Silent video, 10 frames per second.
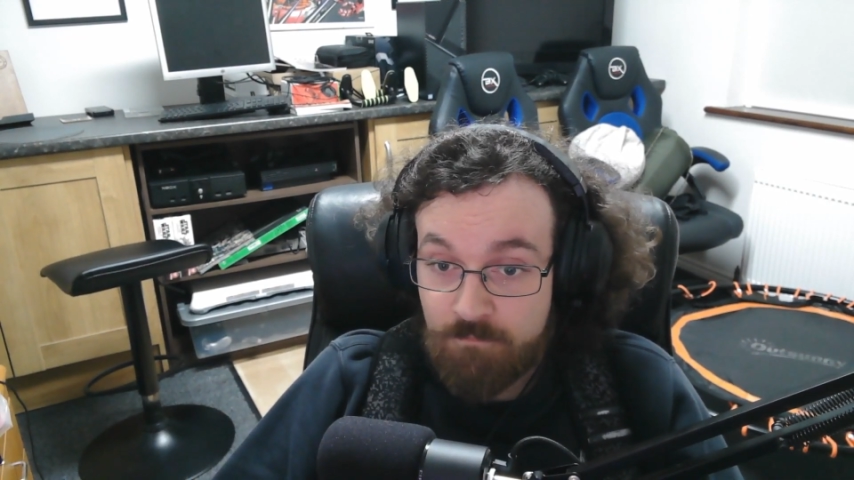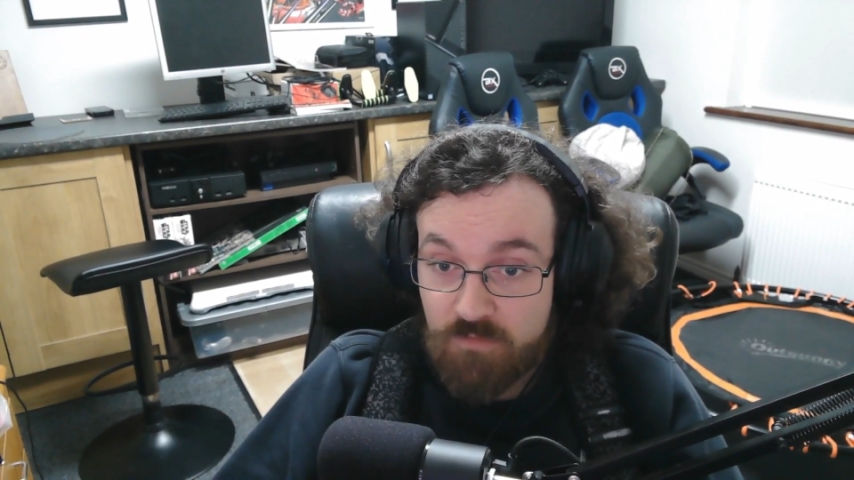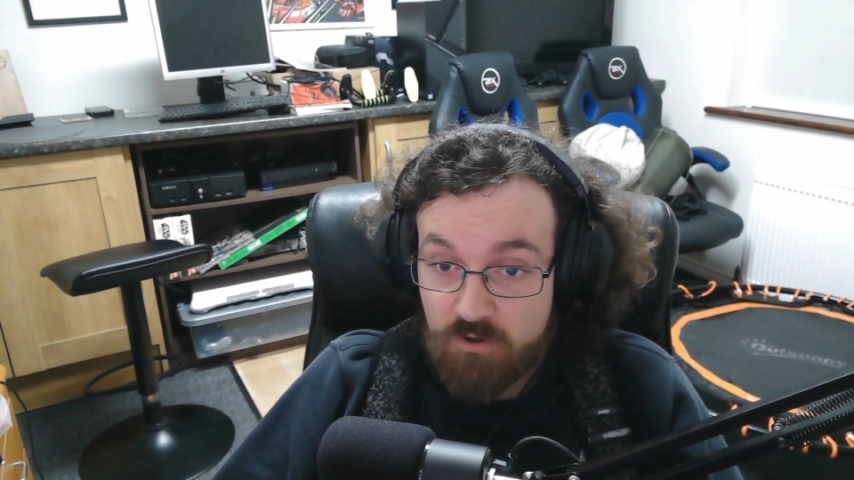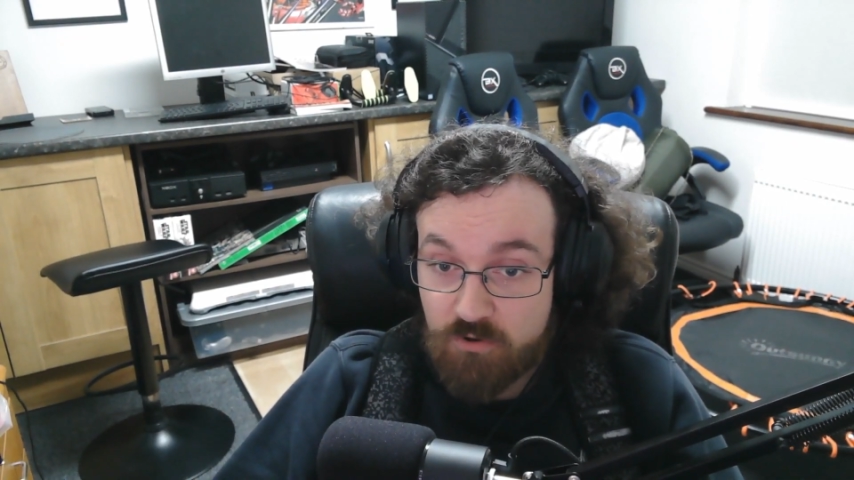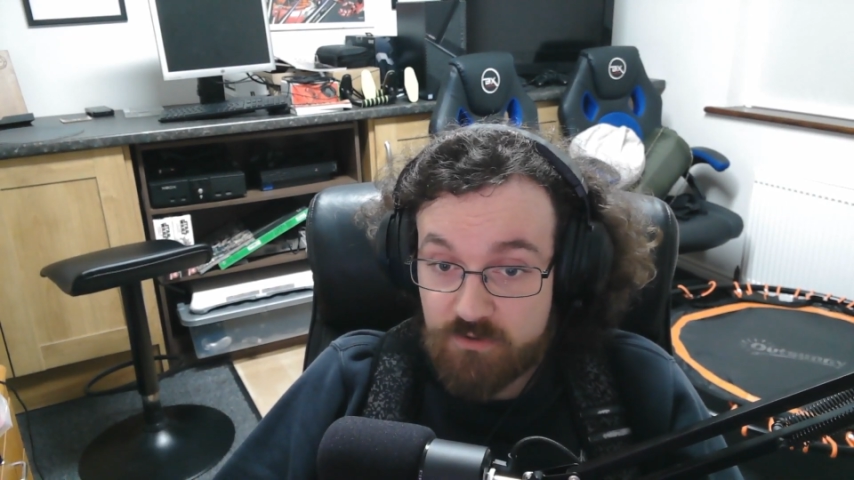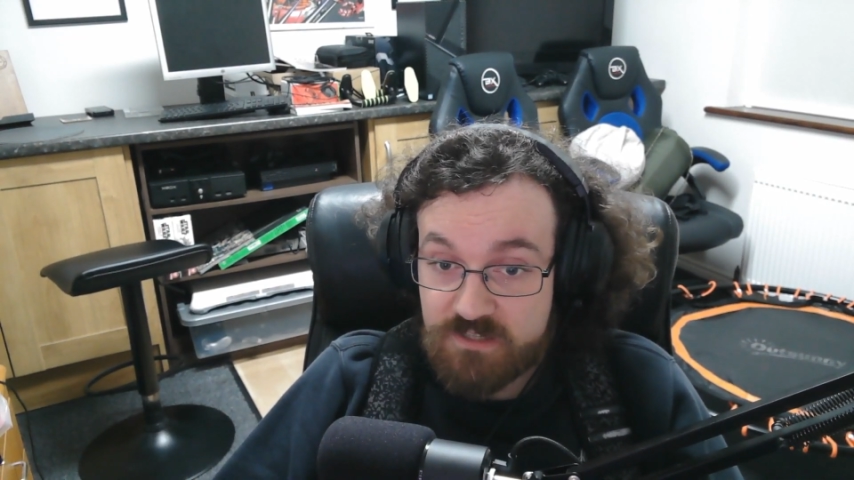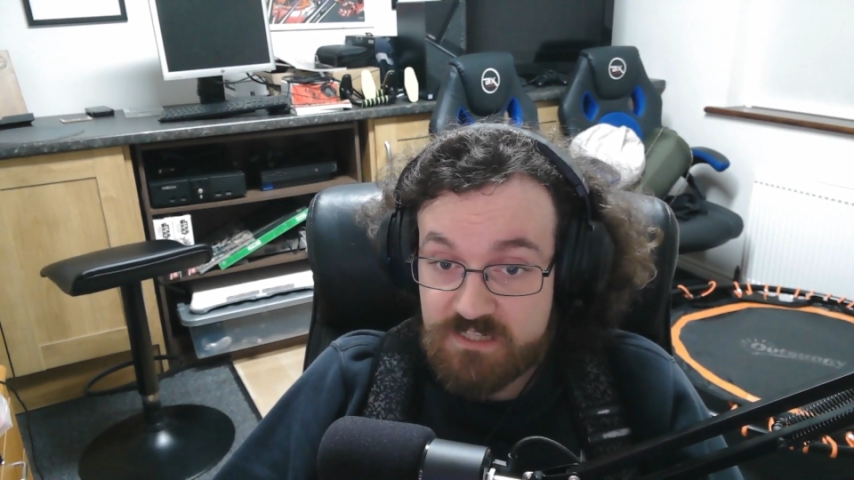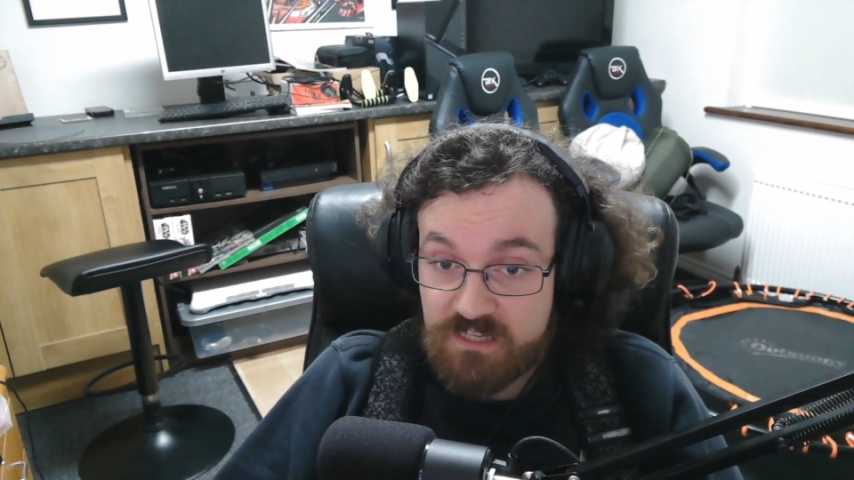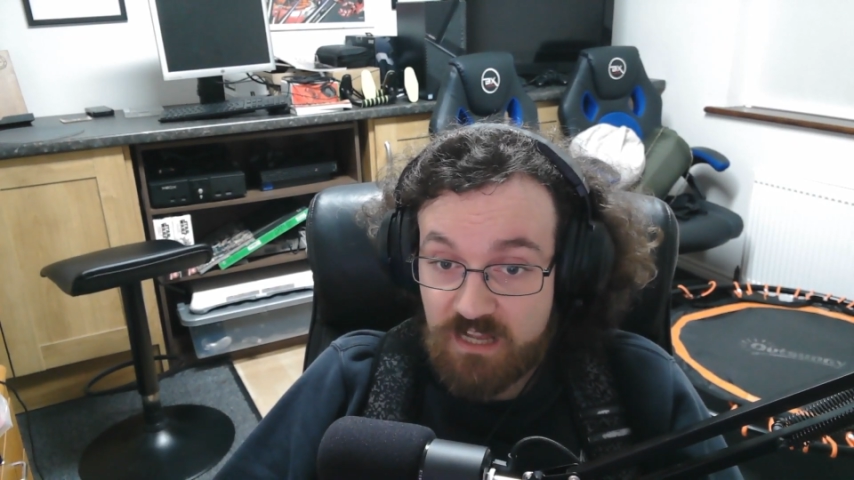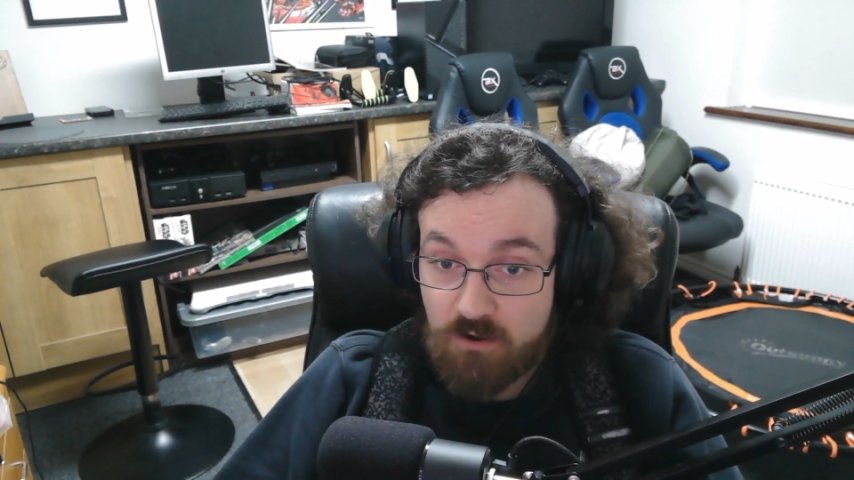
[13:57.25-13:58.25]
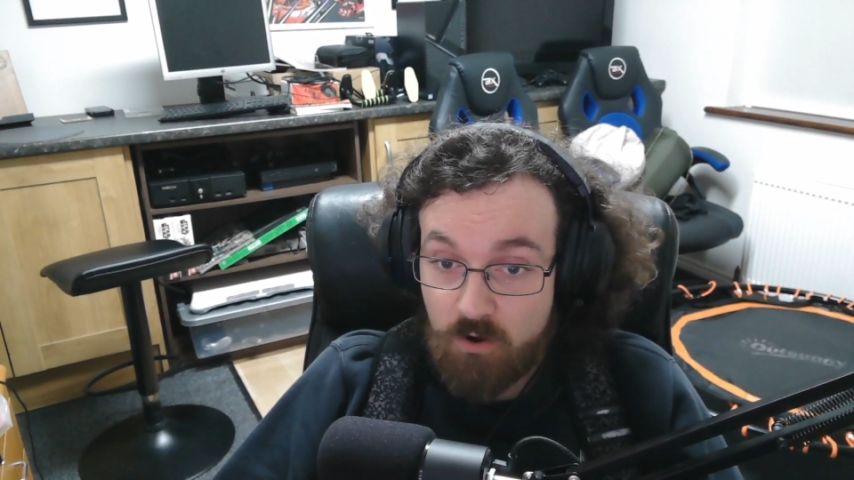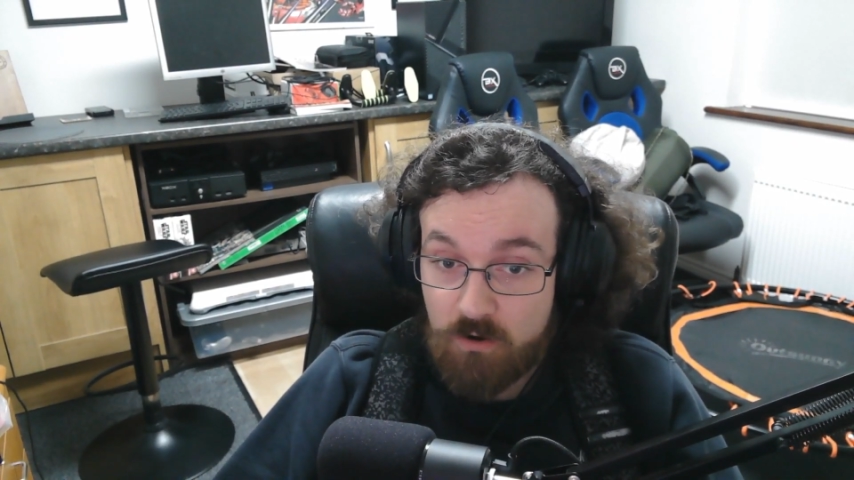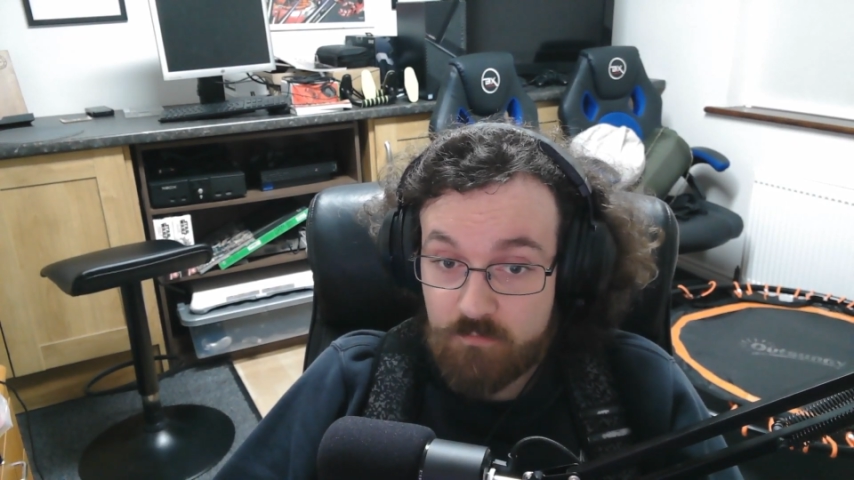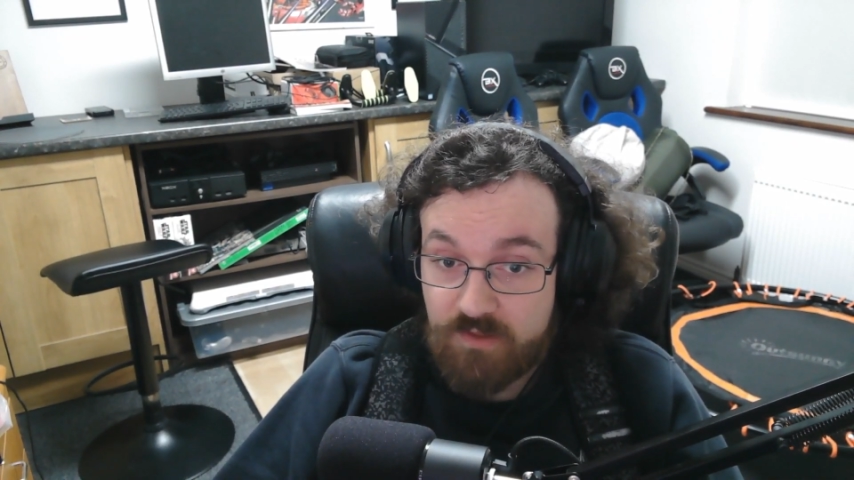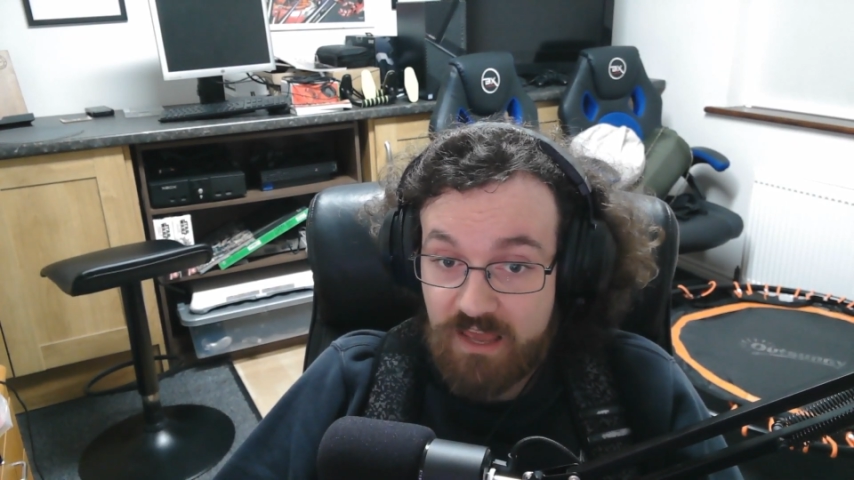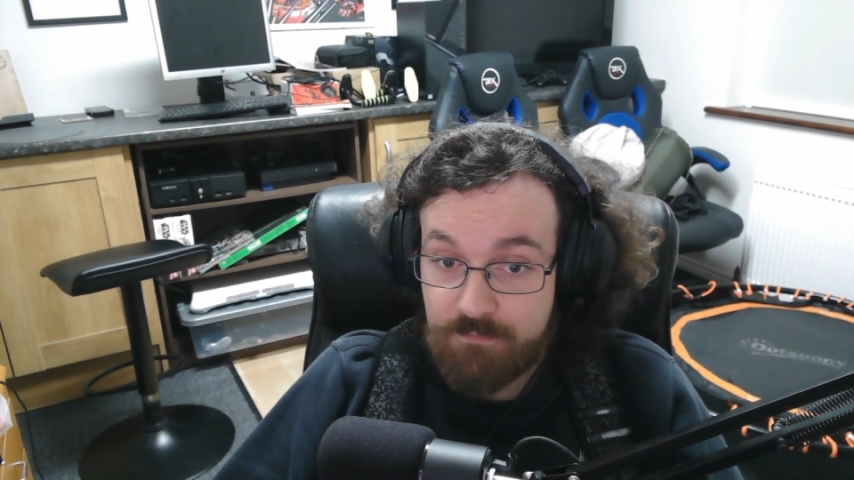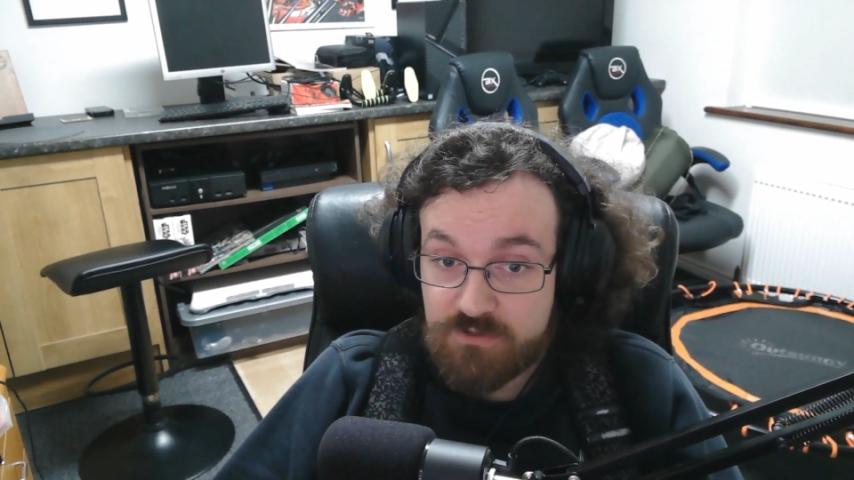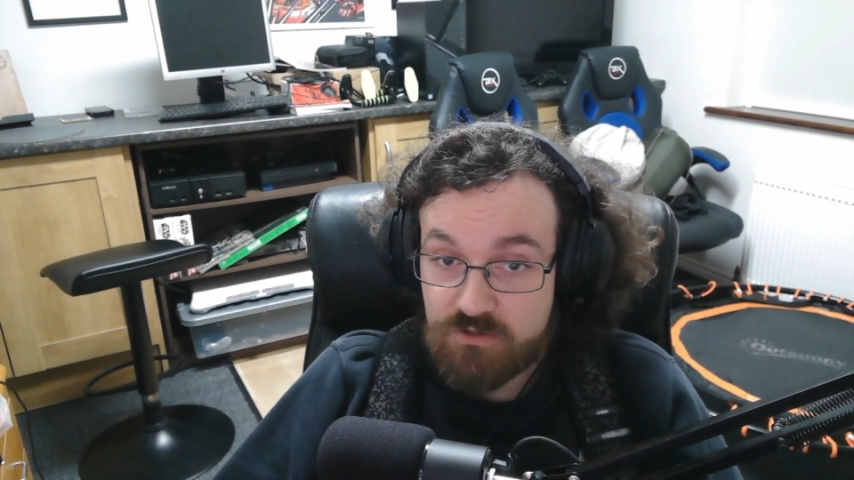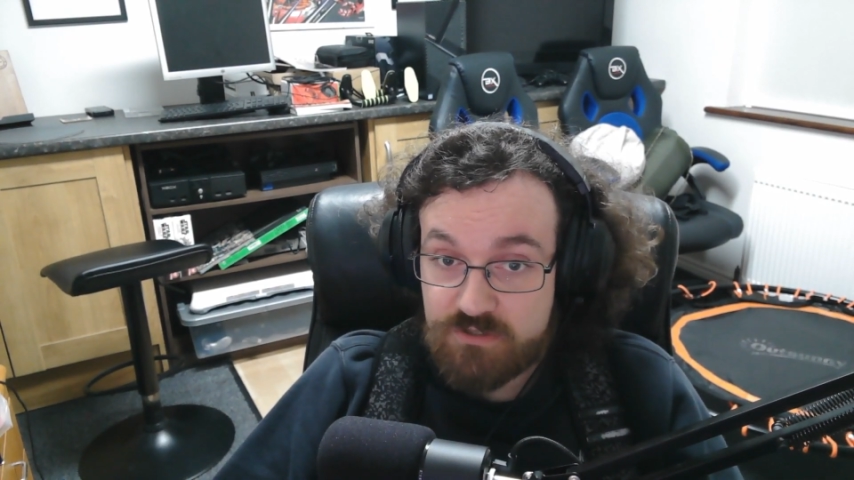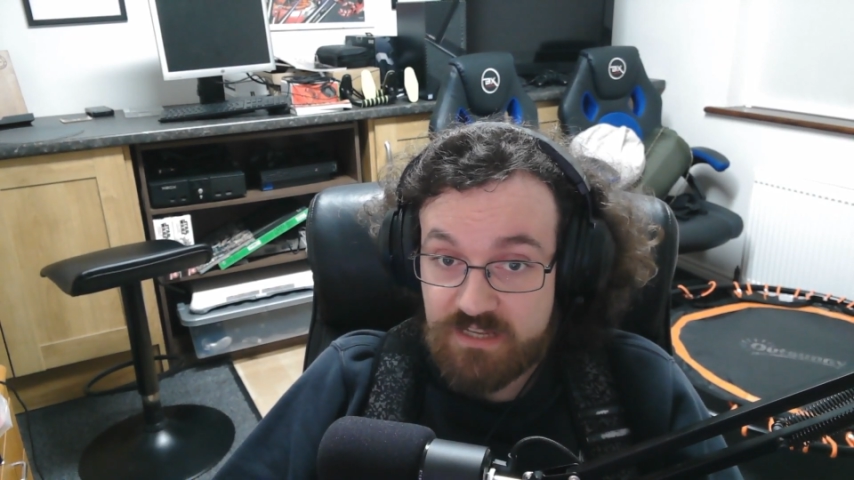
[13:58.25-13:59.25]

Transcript: you're going to see like all of the episodes